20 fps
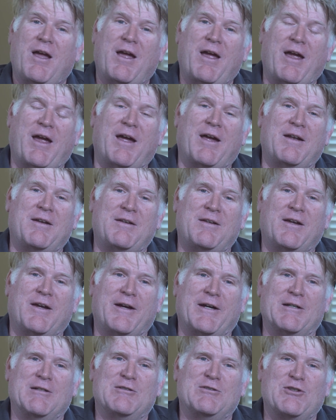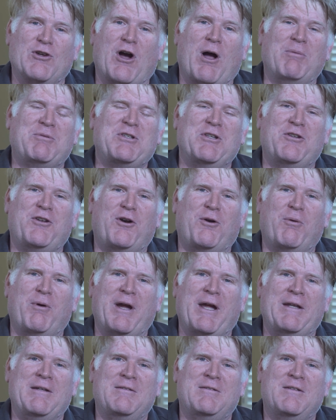And so I'm sitting there
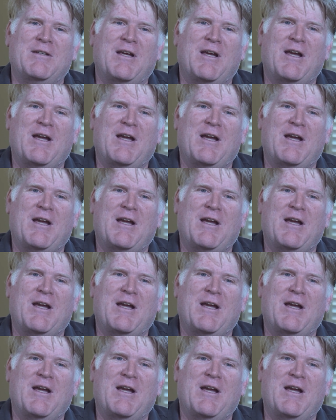waiting